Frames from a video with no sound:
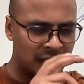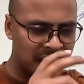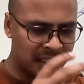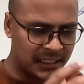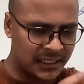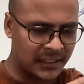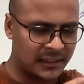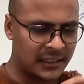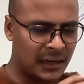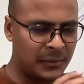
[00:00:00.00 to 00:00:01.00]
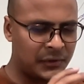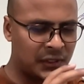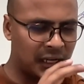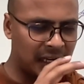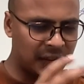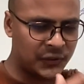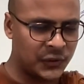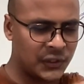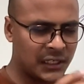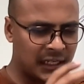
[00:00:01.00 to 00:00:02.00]
connected, I mean,
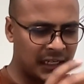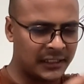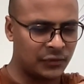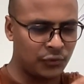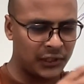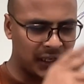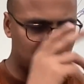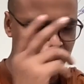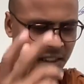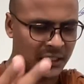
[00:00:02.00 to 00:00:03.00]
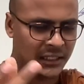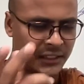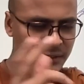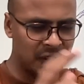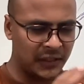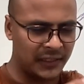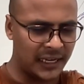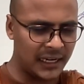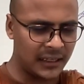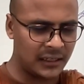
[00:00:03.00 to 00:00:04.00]
less connected with the external, this and
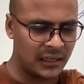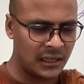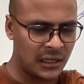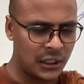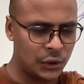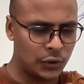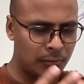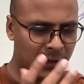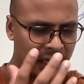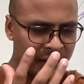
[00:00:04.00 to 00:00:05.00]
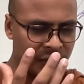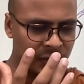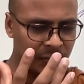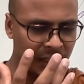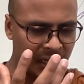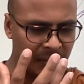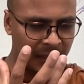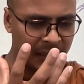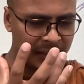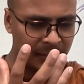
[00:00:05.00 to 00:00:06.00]
that, your minds become a
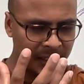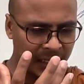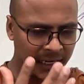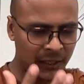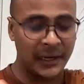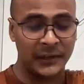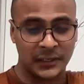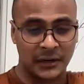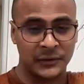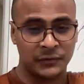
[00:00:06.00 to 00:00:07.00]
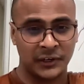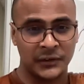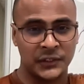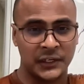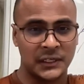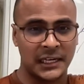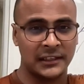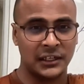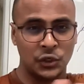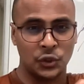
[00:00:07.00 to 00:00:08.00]
little bit a kind of, as our friend says, like
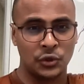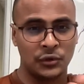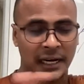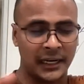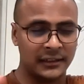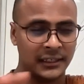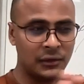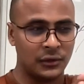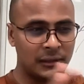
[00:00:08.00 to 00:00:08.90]
the neuro and the, the